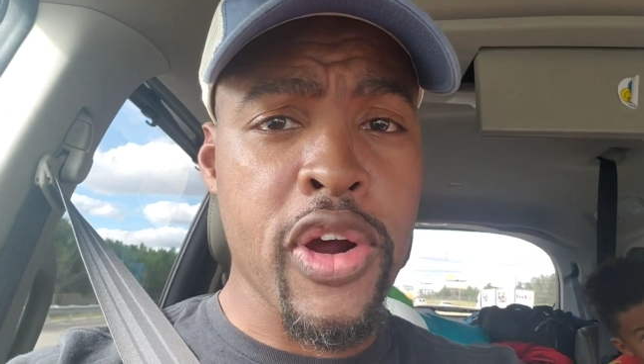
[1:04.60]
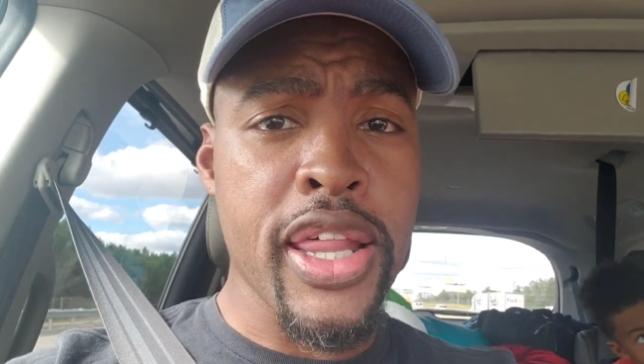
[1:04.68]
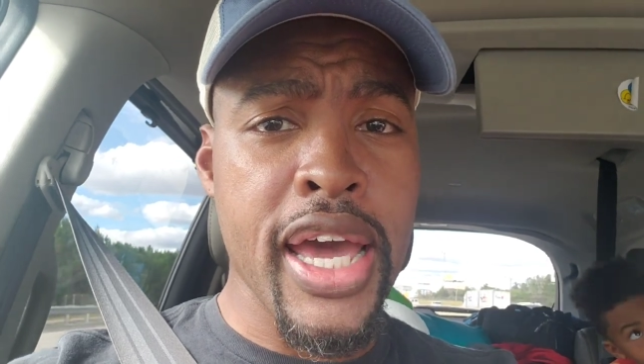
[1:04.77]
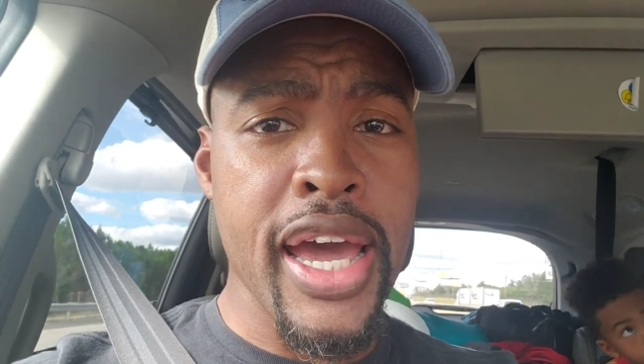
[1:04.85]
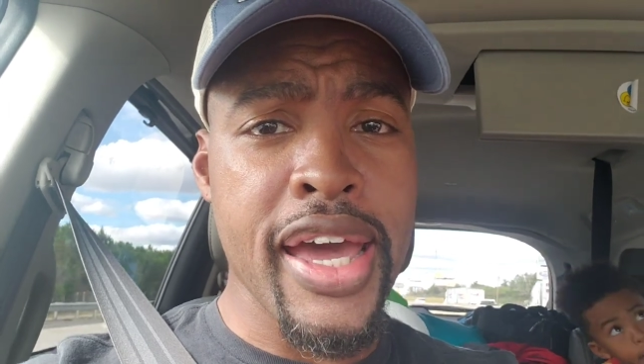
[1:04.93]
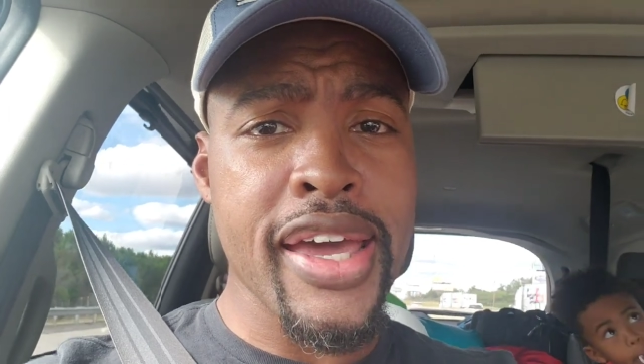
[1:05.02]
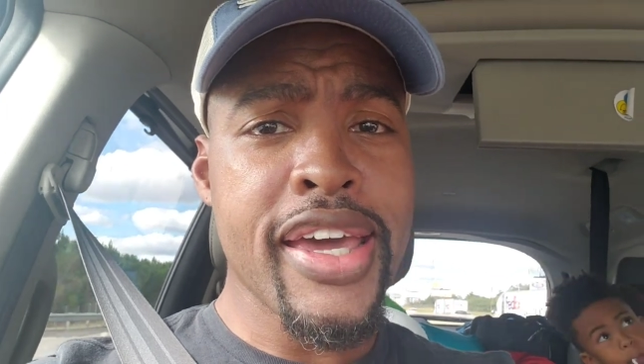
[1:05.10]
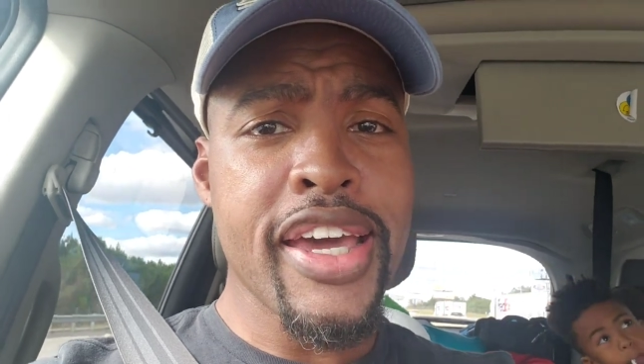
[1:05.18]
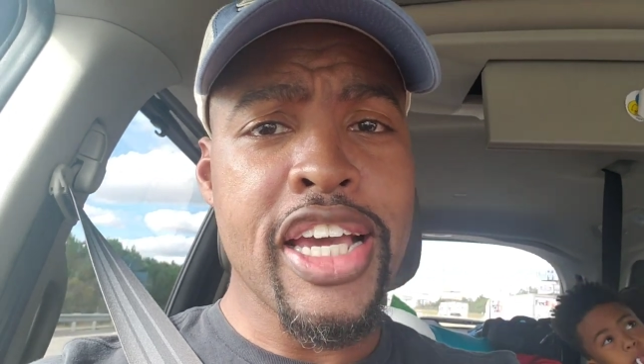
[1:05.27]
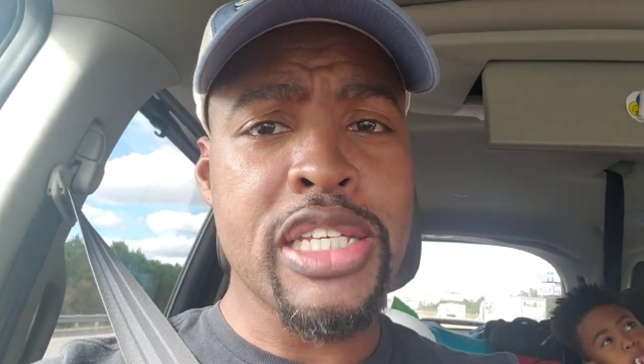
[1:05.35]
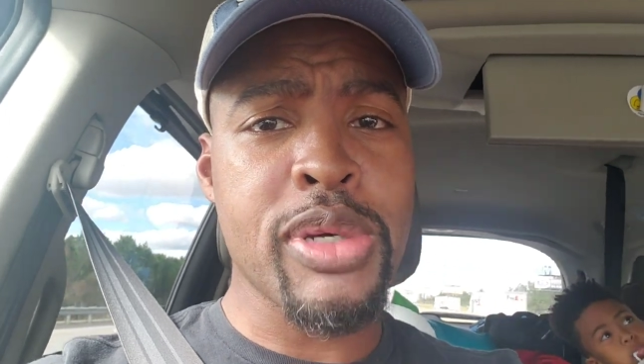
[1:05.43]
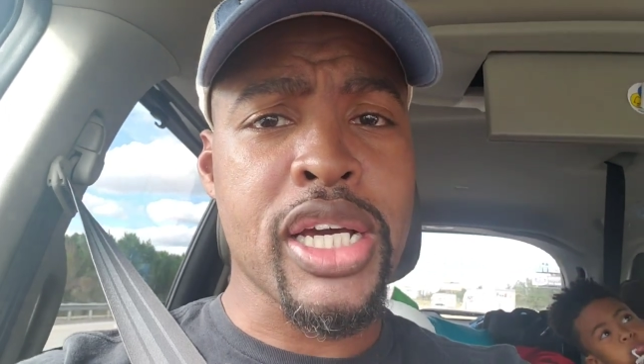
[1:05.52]
for that
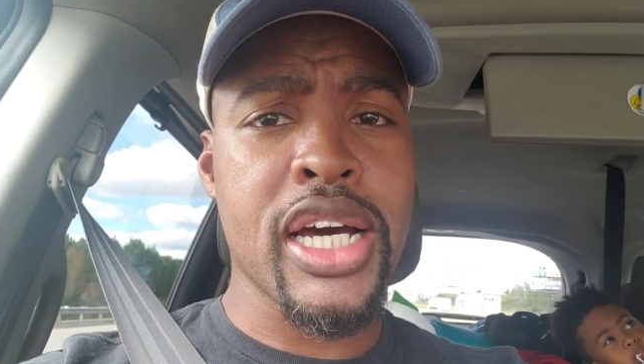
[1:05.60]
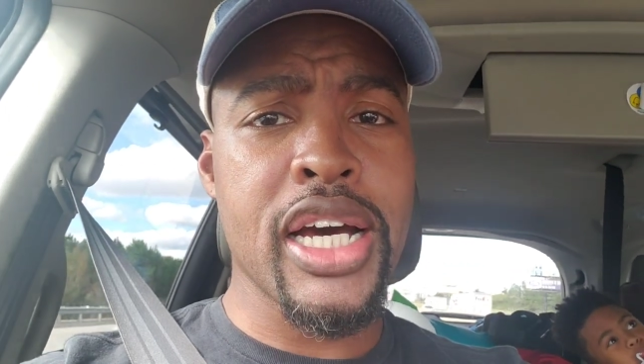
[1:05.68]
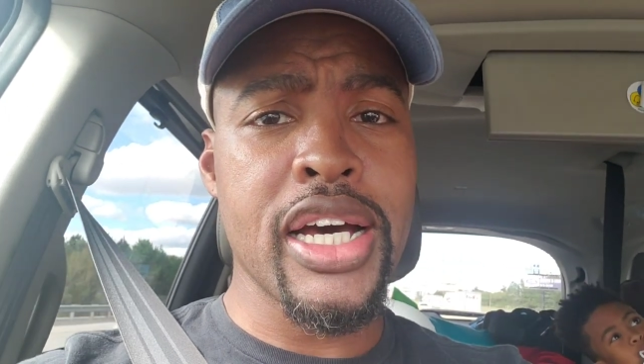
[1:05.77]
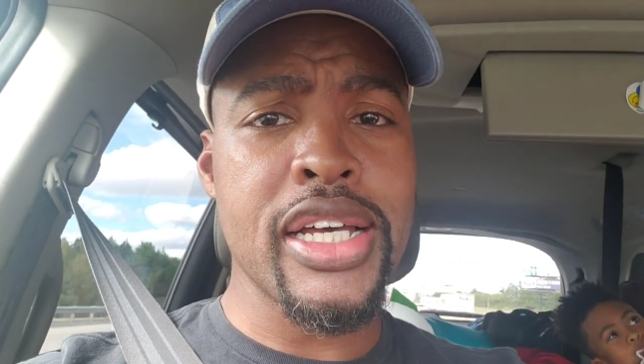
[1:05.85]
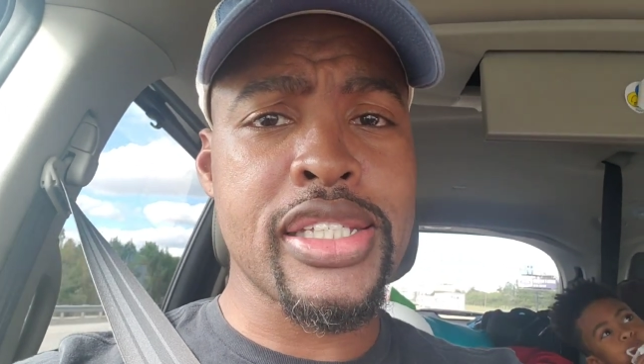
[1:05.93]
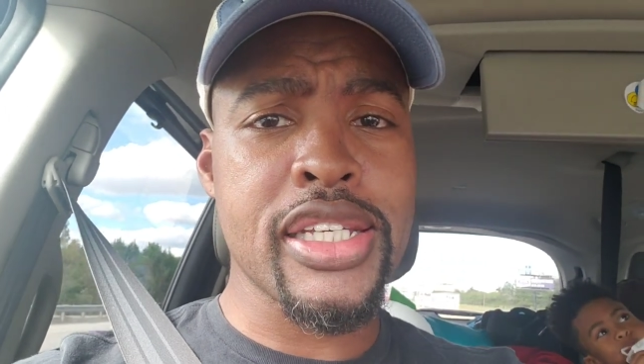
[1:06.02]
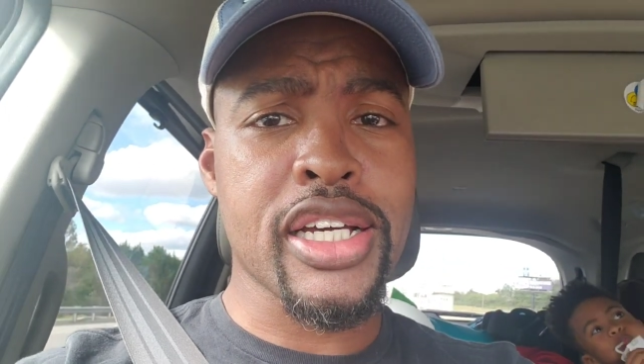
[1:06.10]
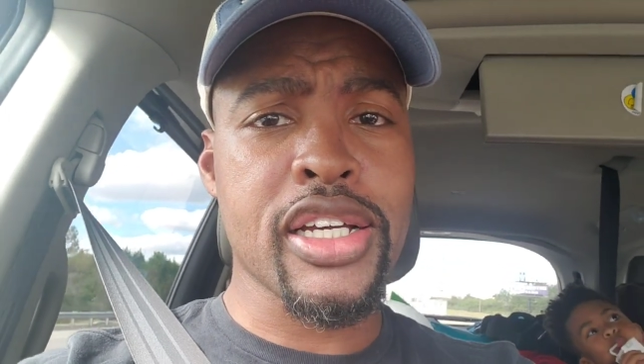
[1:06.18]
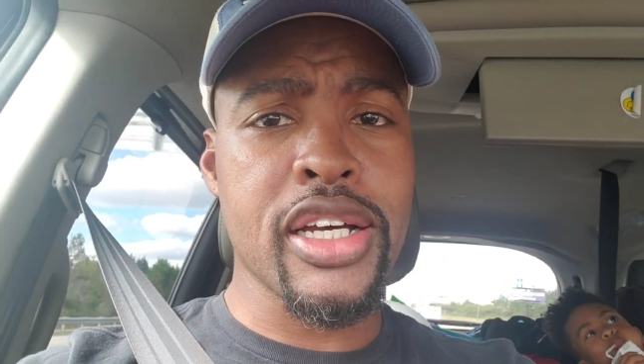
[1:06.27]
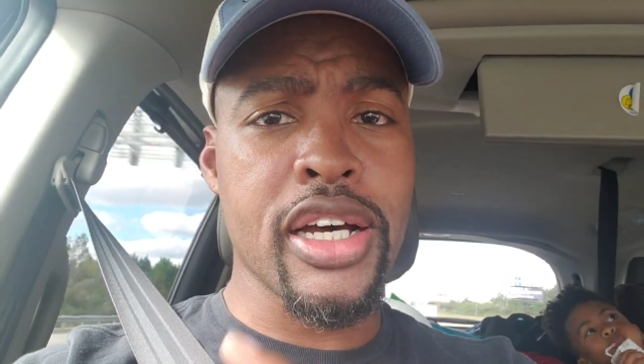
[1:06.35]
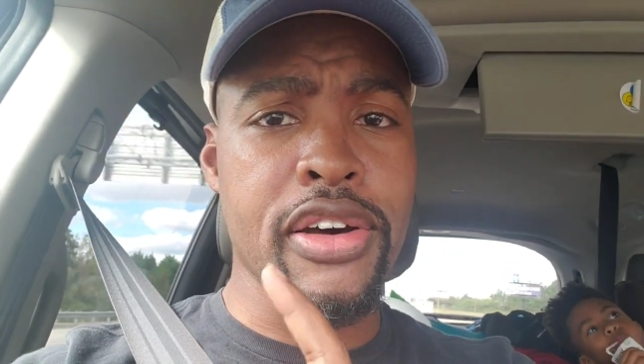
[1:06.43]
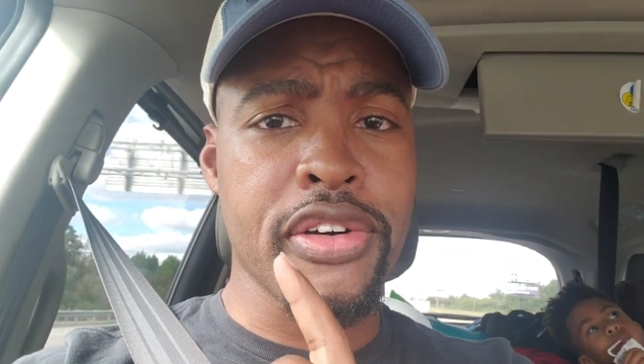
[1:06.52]
is because
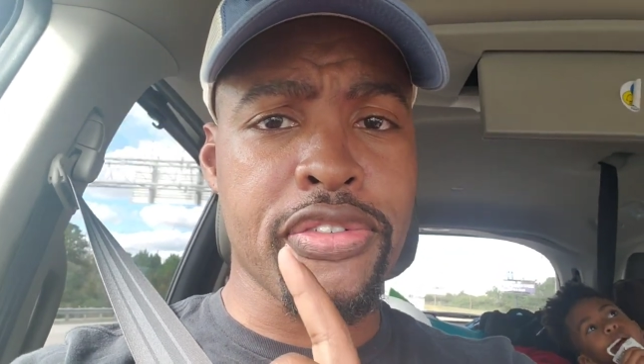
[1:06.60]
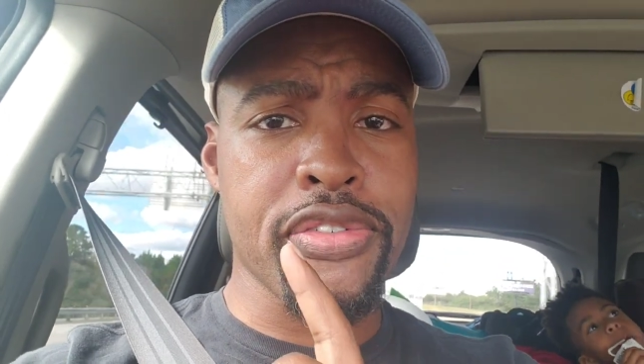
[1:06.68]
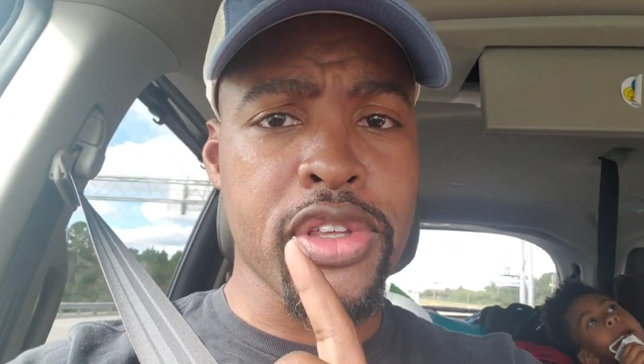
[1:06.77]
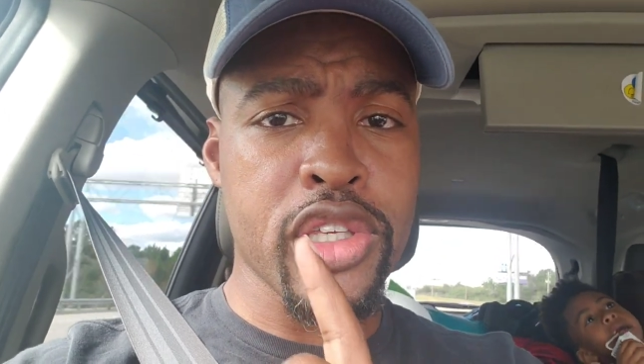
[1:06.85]
of